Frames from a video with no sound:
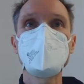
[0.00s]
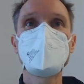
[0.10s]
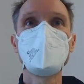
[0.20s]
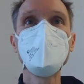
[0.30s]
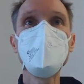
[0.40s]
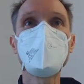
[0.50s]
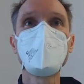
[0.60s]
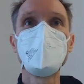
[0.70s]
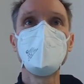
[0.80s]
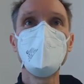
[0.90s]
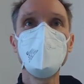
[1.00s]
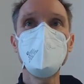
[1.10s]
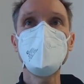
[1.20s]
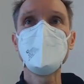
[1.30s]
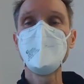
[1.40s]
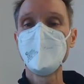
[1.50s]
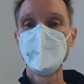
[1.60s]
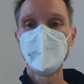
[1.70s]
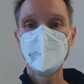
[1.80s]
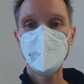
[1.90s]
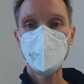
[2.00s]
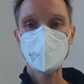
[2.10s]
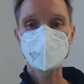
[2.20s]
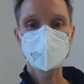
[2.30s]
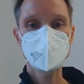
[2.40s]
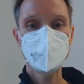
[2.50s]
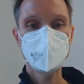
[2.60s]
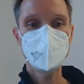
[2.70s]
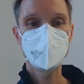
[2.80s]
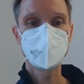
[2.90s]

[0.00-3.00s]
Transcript: It's really for learning and exercising.